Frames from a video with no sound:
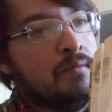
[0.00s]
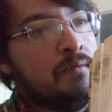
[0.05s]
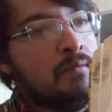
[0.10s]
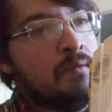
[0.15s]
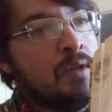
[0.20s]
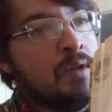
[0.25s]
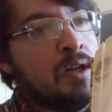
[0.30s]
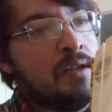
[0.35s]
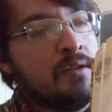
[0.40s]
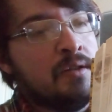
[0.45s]

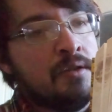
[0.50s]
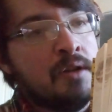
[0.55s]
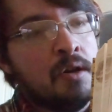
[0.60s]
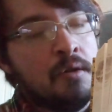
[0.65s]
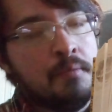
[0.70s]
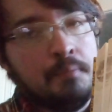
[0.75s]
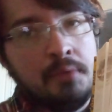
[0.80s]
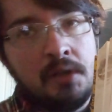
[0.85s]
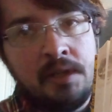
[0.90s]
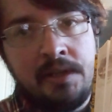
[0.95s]
Whether
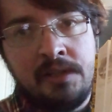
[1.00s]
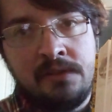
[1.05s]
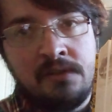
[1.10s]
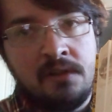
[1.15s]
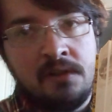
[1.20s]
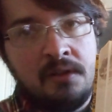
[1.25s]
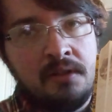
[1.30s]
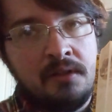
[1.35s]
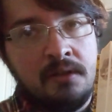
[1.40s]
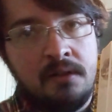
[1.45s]
no
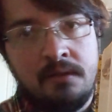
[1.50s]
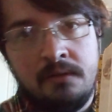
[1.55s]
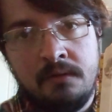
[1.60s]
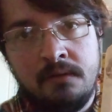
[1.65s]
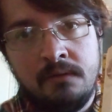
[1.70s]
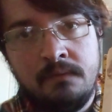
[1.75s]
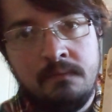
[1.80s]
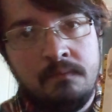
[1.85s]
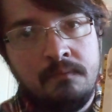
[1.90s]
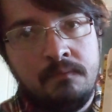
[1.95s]
blizzard or
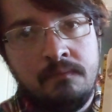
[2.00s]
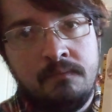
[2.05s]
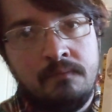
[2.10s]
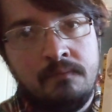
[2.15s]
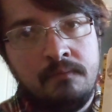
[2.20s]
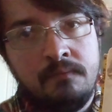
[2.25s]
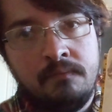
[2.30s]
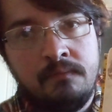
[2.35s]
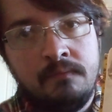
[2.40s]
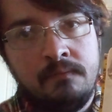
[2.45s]

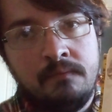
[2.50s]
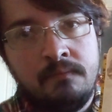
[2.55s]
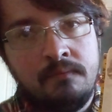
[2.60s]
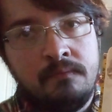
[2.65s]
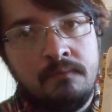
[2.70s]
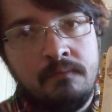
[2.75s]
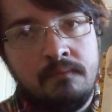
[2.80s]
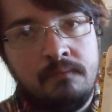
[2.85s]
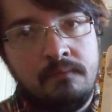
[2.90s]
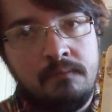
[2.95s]

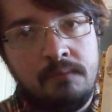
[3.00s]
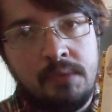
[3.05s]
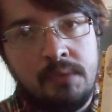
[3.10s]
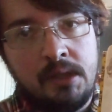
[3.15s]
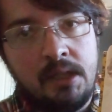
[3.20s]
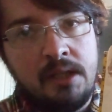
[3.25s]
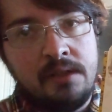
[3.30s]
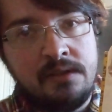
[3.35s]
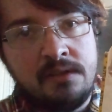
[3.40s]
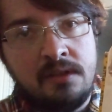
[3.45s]

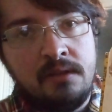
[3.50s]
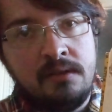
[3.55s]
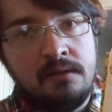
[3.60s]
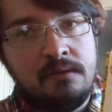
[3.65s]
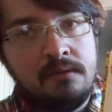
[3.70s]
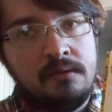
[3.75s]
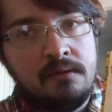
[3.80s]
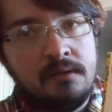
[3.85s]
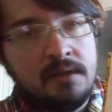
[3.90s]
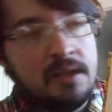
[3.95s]

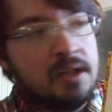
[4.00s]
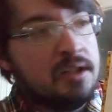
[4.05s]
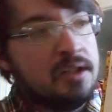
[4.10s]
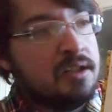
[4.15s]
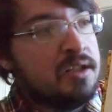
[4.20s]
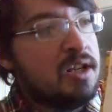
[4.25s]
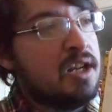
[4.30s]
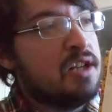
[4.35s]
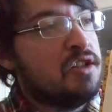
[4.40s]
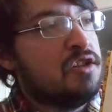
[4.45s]
blizzard
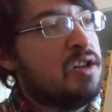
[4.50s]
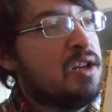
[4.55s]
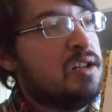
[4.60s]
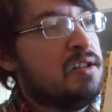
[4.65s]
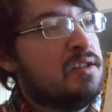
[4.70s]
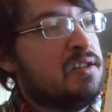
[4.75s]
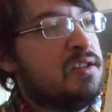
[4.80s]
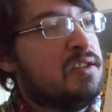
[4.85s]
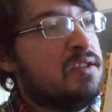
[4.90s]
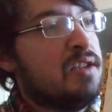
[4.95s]

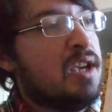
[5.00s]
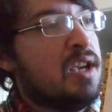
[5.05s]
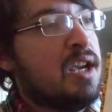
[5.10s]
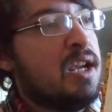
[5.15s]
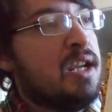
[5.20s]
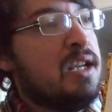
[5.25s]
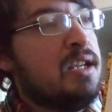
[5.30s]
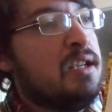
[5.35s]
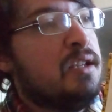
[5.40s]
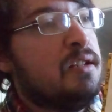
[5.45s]
conditions,
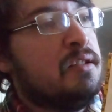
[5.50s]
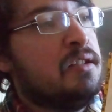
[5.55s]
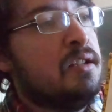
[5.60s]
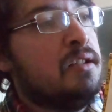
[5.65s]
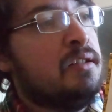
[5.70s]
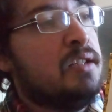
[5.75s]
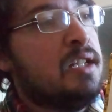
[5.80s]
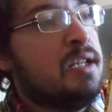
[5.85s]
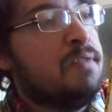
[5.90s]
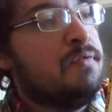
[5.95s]
they
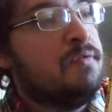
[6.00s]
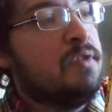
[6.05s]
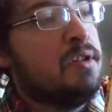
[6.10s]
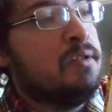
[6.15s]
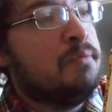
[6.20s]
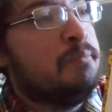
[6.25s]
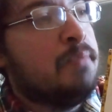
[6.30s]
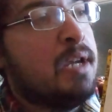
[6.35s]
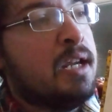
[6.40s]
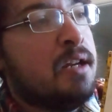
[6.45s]

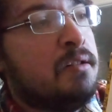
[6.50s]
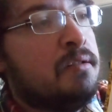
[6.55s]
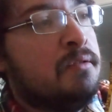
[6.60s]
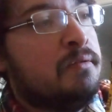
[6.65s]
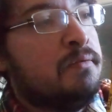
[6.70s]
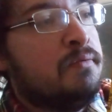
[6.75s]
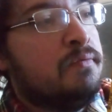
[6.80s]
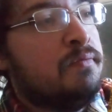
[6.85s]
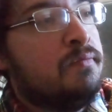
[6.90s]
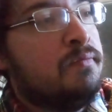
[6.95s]
delivered mail.
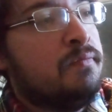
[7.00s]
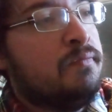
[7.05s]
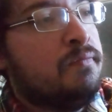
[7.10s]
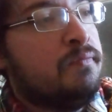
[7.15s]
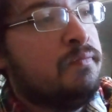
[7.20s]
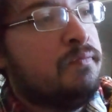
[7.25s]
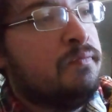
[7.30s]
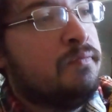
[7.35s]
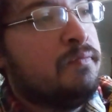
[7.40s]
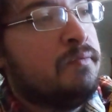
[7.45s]

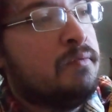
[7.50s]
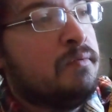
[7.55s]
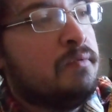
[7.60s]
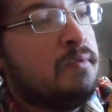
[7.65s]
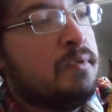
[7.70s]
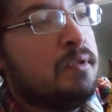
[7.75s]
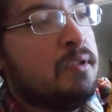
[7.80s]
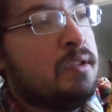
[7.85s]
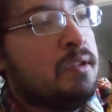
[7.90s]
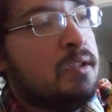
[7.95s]

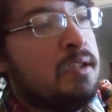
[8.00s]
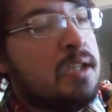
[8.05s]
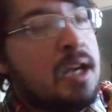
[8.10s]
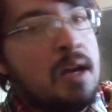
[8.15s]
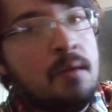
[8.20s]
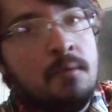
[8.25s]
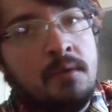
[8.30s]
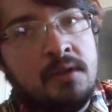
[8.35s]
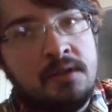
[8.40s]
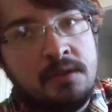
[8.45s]

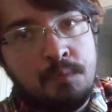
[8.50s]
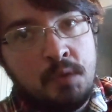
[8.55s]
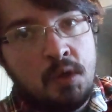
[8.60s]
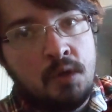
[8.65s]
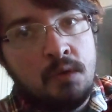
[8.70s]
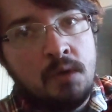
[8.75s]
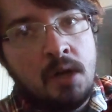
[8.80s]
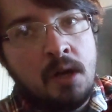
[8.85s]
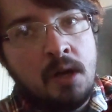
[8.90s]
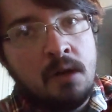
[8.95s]
That was
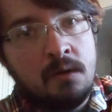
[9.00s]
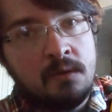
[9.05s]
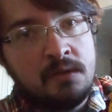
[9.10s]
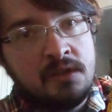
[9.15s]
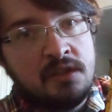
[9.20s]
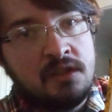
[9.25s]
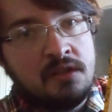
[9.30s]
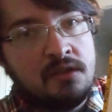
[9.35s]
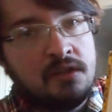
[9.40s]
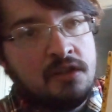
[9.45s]

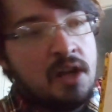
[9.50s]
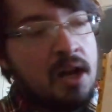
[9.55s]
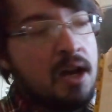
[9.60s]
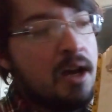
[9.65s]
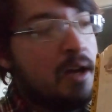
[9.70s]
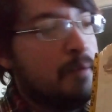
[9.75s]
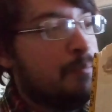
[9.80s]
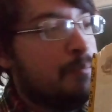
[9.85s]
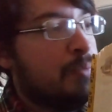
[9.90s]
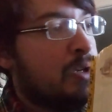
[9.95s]
Perrault's
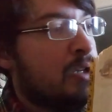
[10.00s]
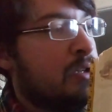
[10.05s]
job.